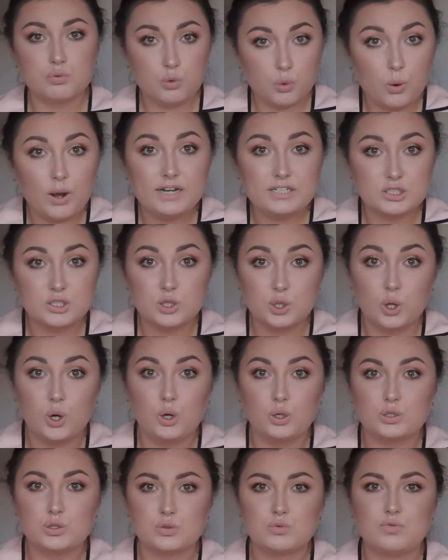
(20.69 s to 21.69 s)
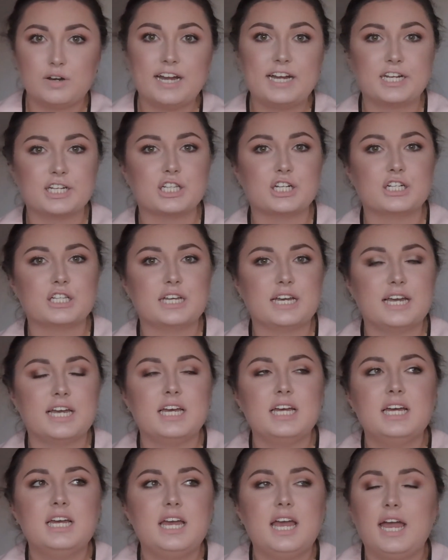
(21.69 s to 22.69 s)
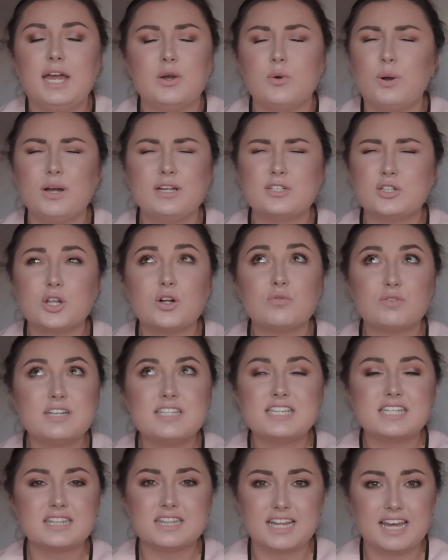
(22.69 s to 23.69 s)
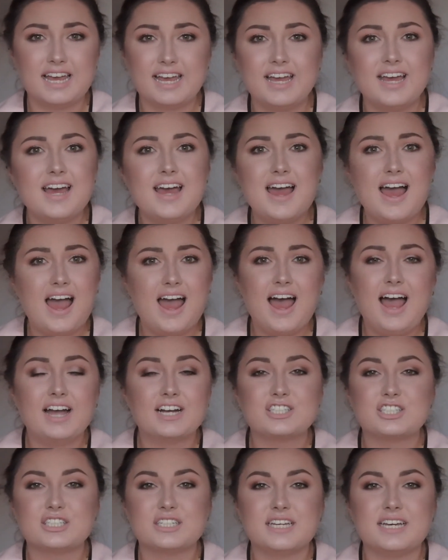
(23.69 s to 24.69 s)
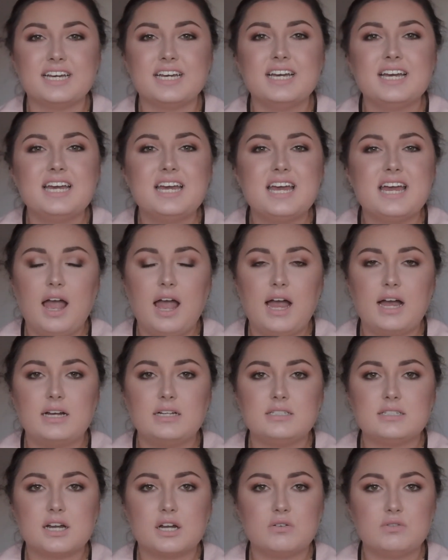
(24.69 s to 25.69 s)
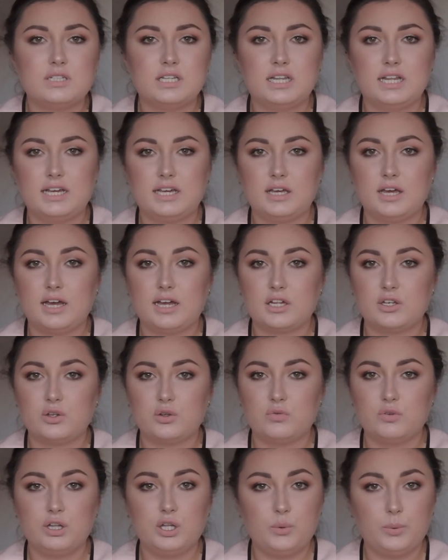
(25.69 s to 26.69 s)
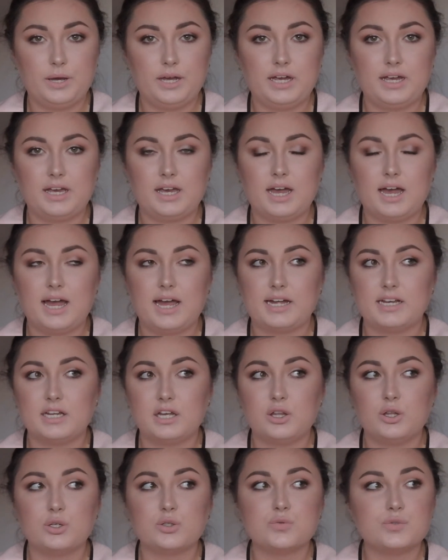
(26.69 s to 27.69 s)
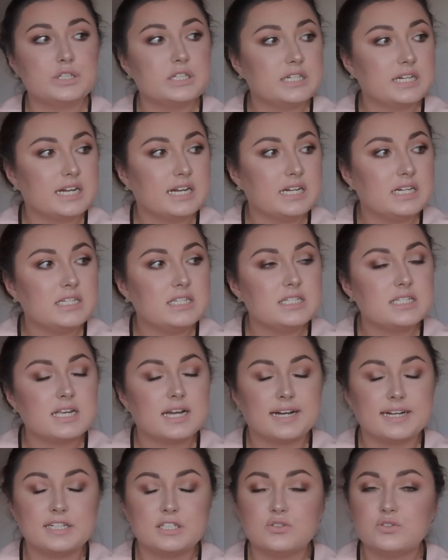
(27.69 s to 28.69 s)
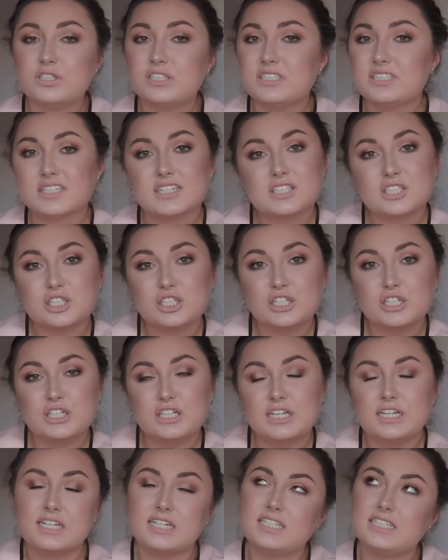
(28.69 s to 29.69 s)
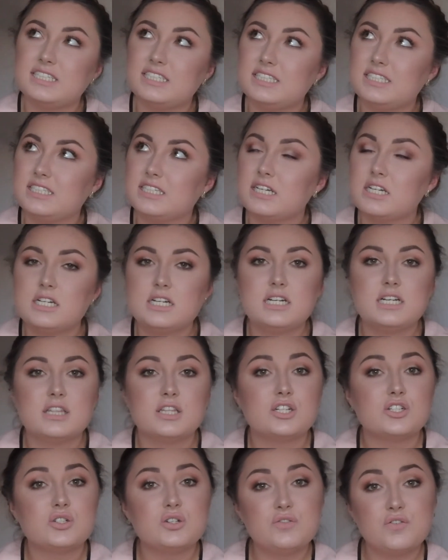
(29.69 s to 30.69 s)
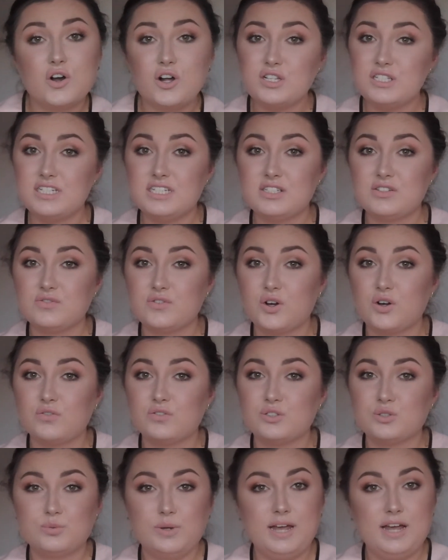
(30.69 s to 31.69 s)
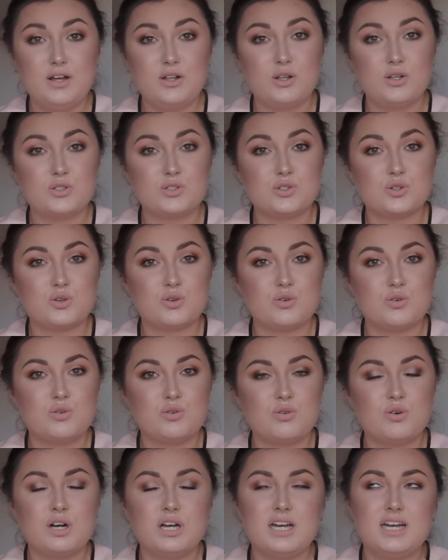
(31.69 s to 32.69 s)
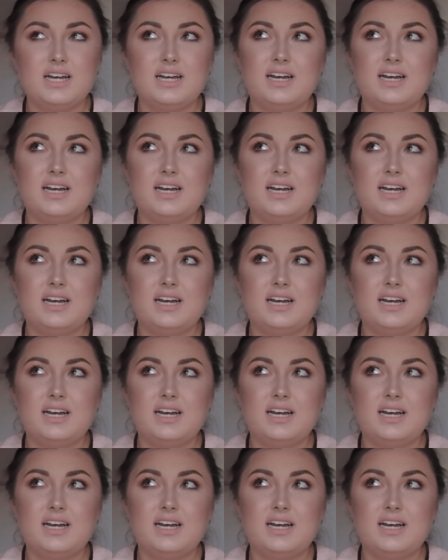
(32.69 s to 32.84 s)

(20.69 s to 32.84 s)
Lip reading: quite a lot regularly, quite a lot recently actually, and I really like it. I can do it really quick and it looks really nice and it's really subtle and there's no falsies involved as well, so